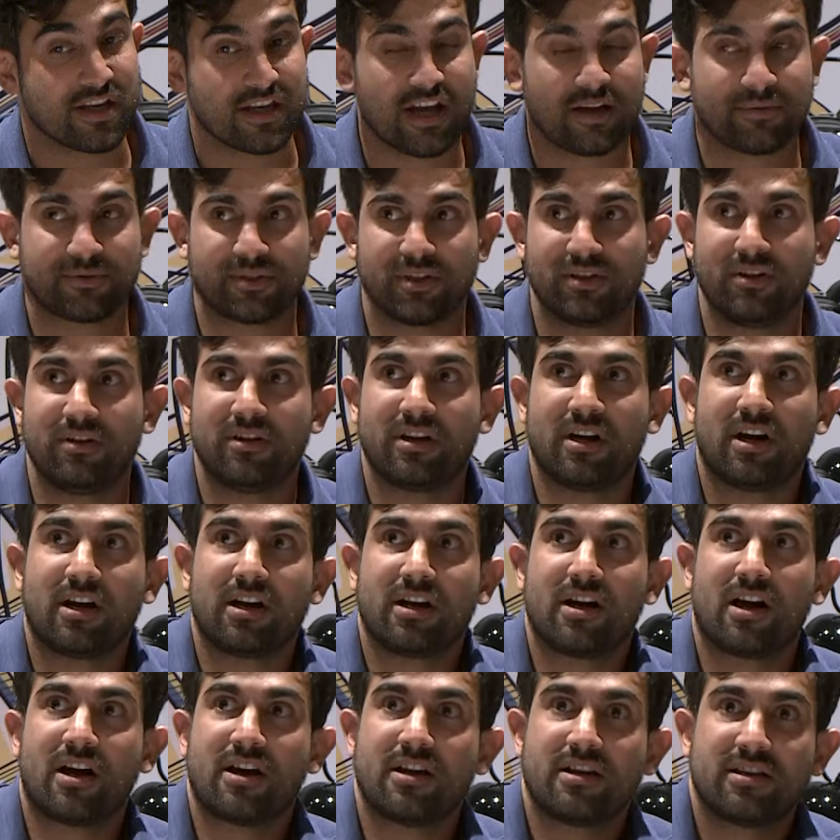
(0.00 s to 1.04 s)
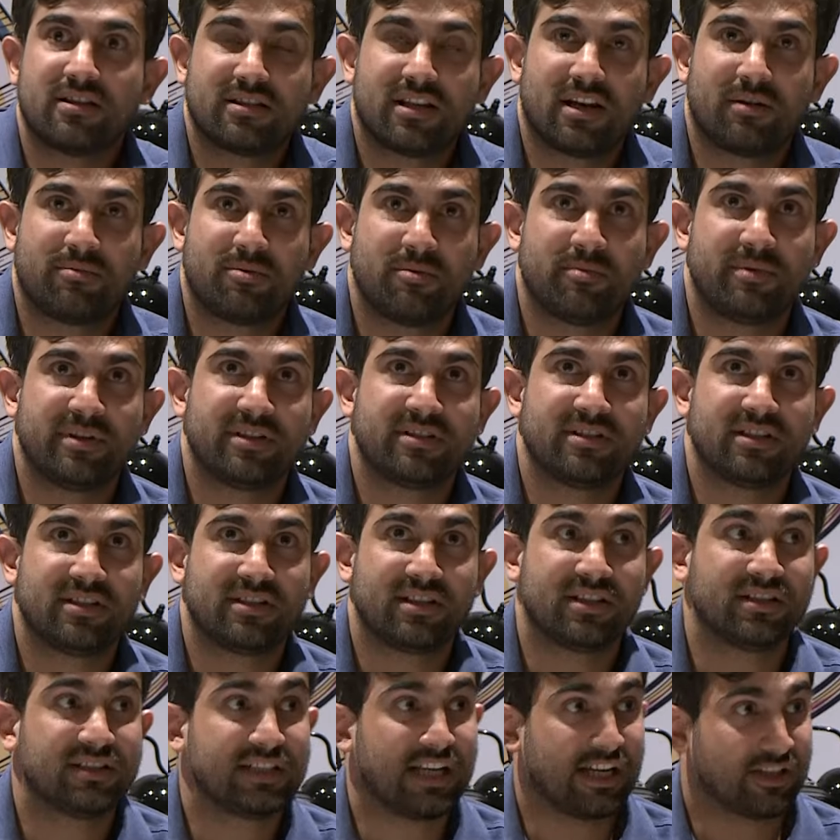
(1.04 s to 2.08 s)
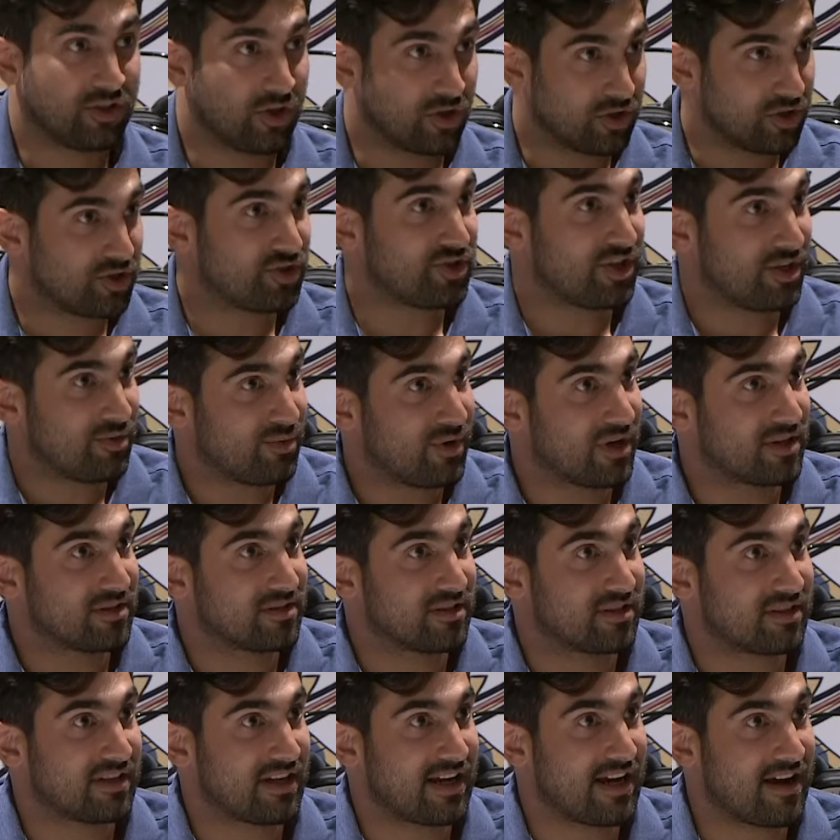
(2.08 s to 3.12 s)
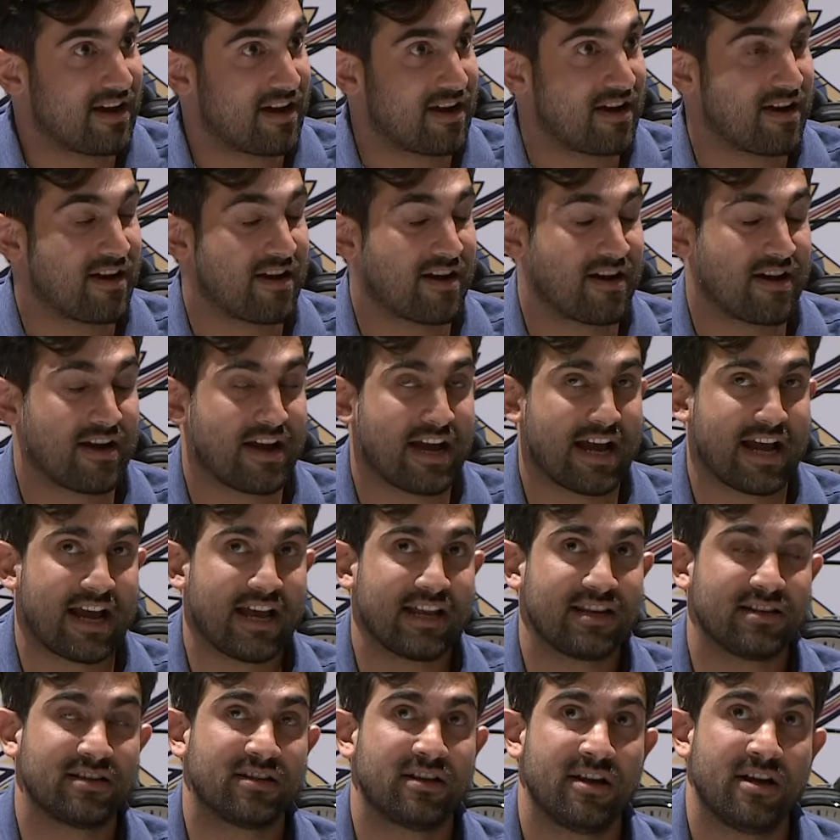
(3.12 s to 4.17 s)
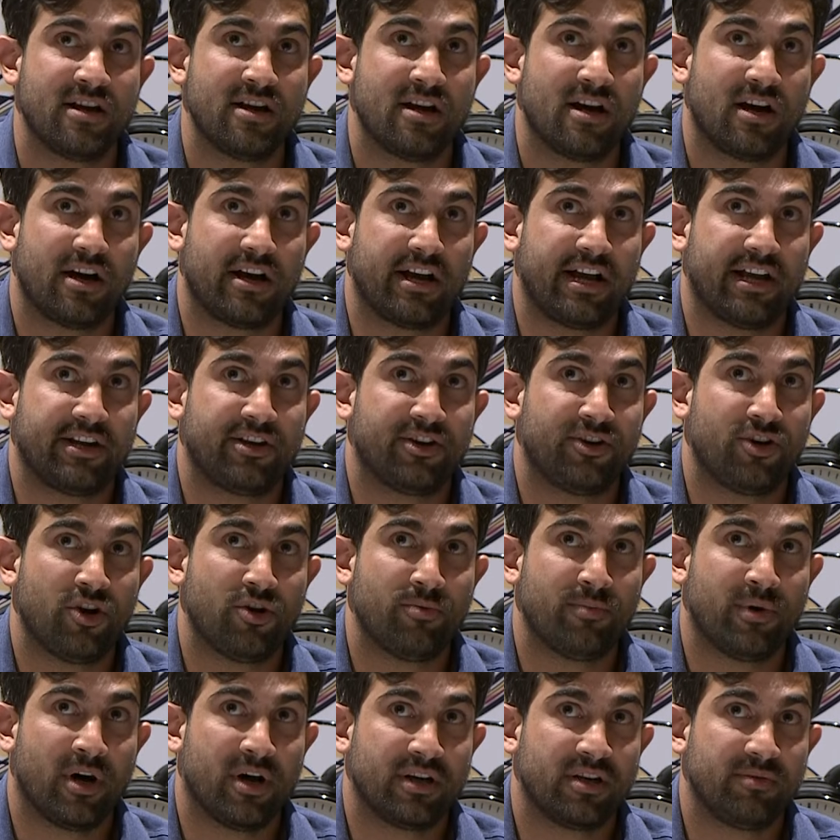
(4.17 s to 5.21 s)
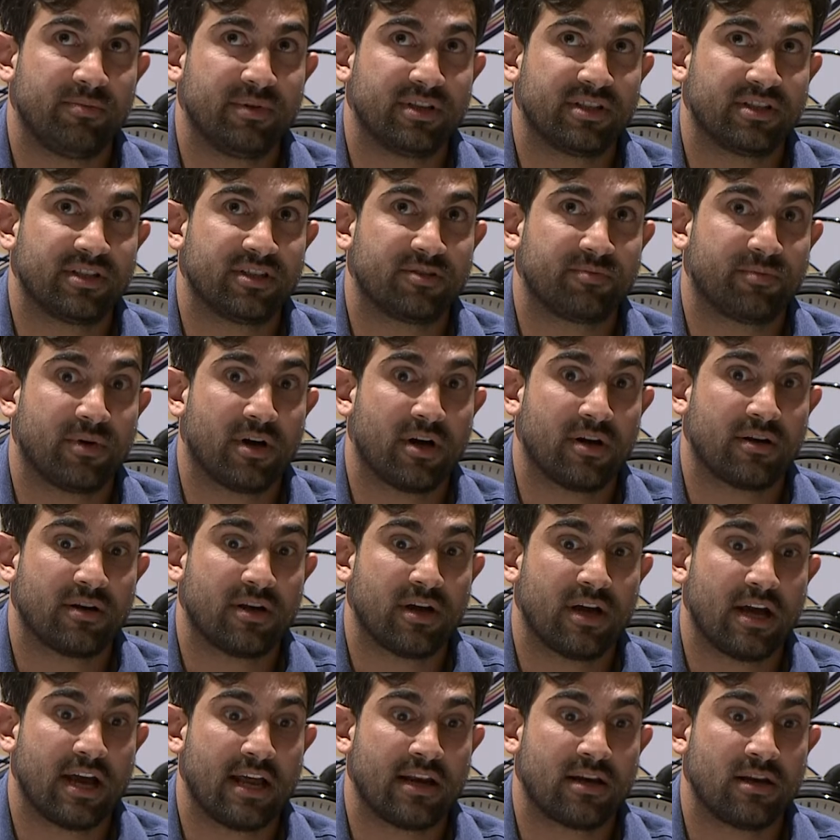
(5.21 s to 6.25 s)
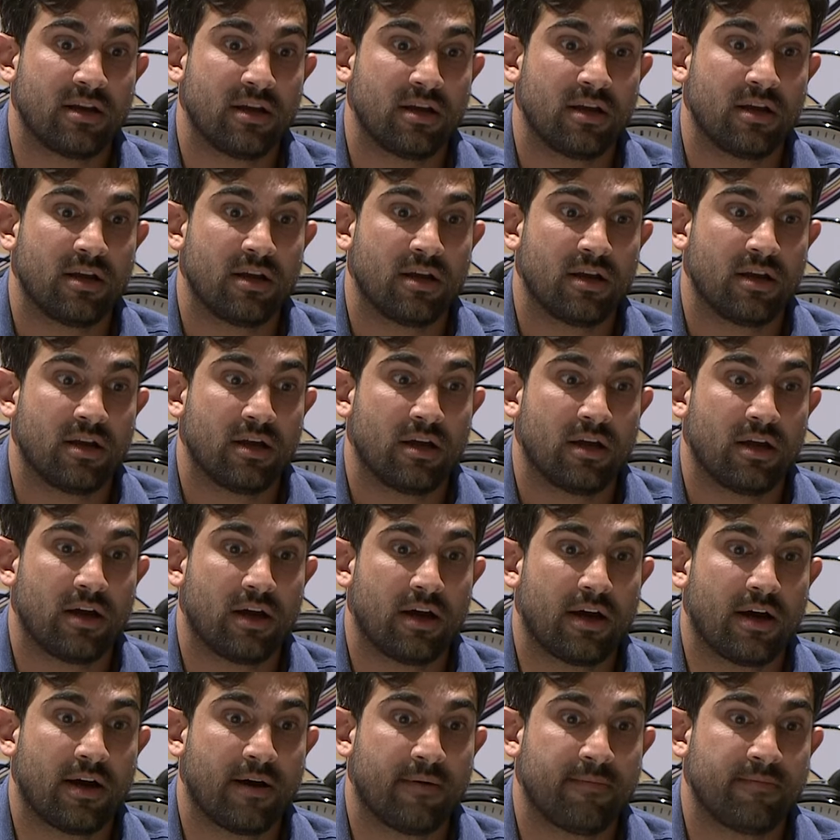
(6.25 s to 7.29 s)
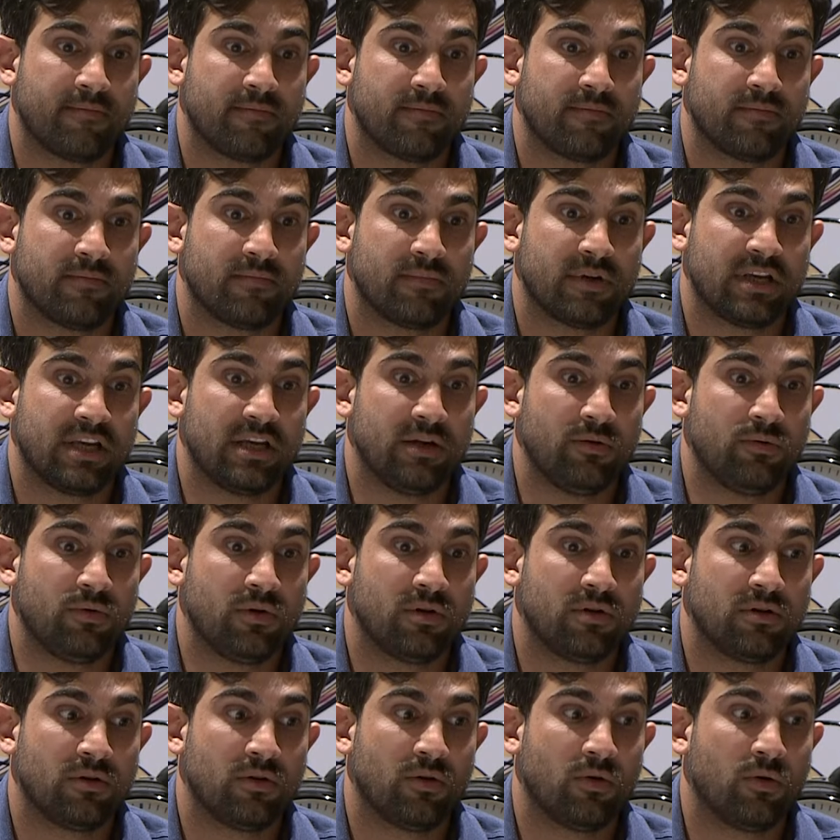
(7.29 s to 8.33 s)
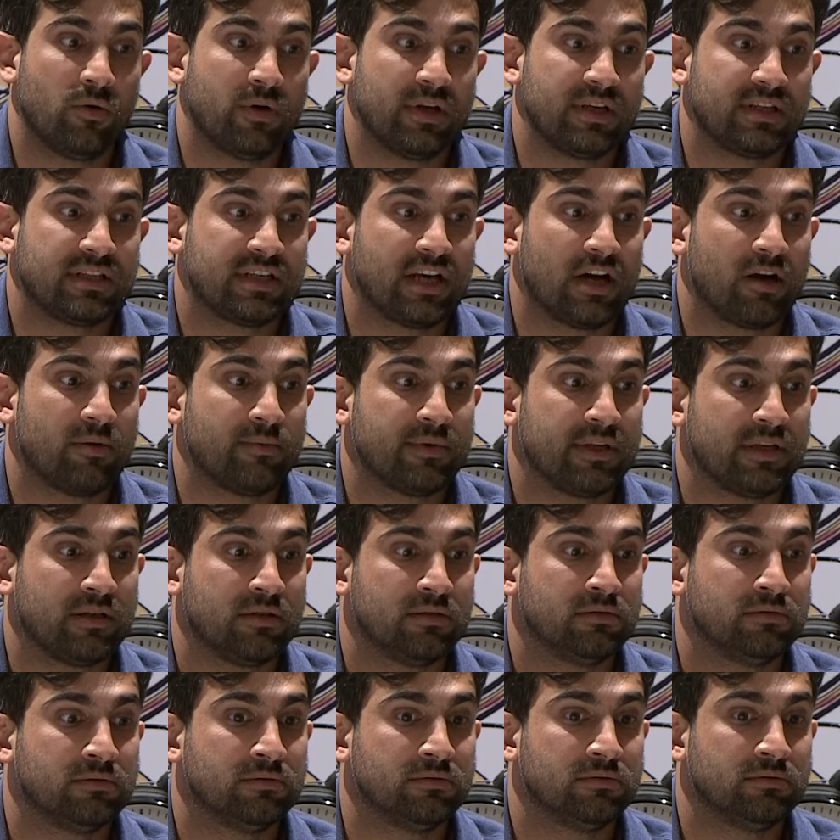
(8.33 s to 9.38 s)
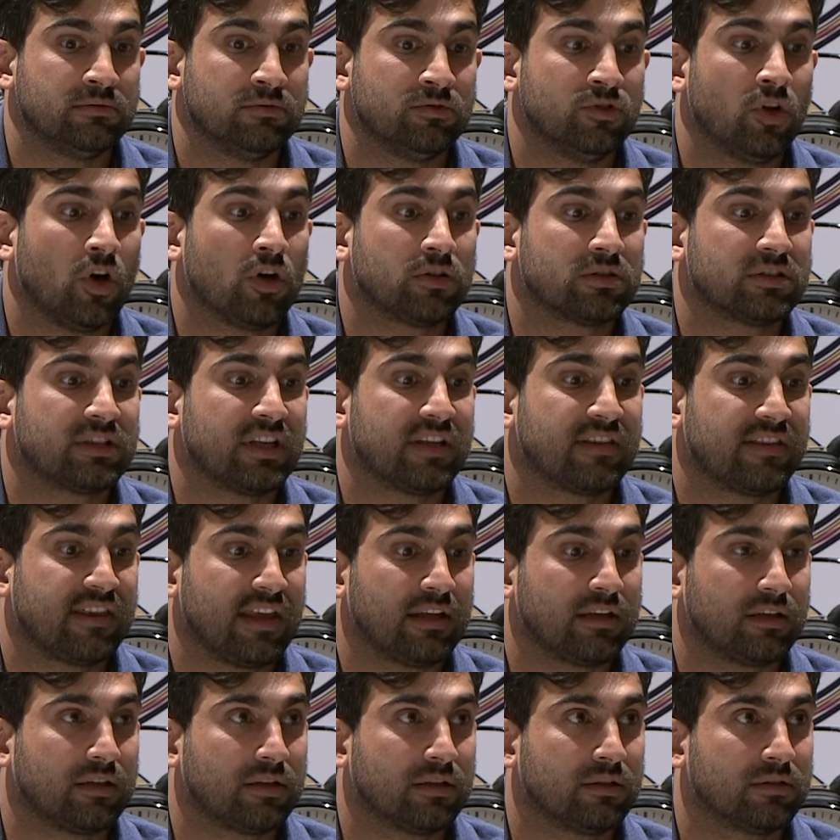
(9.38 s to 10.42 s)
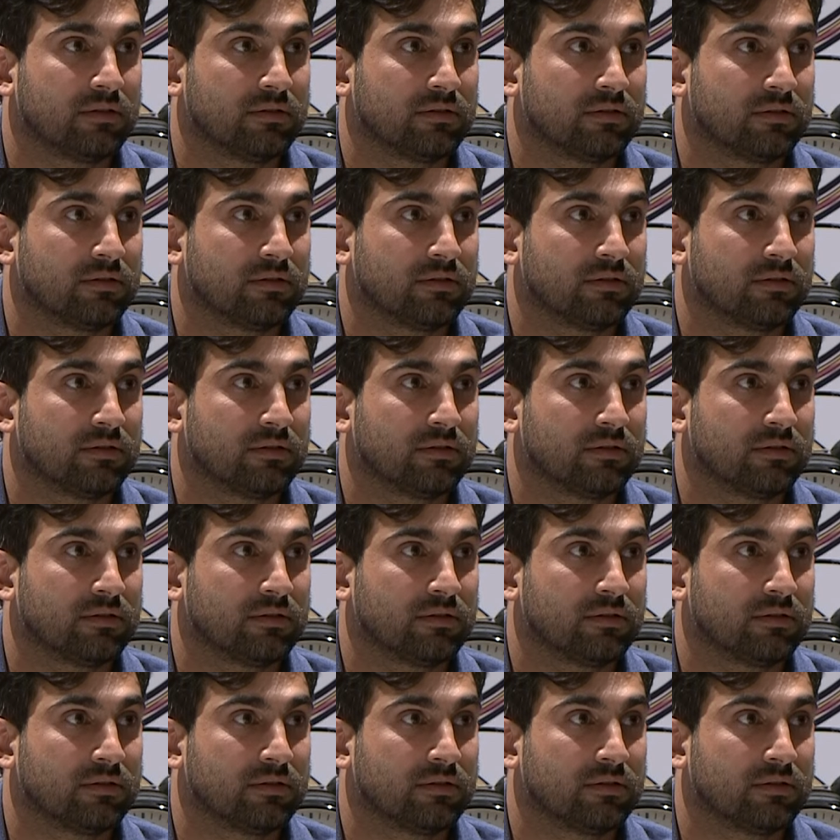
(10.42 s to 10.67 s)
Yeah, absolutely. I set up a business in technology once, and I had an Omani business partner, and he would always tell me not to think.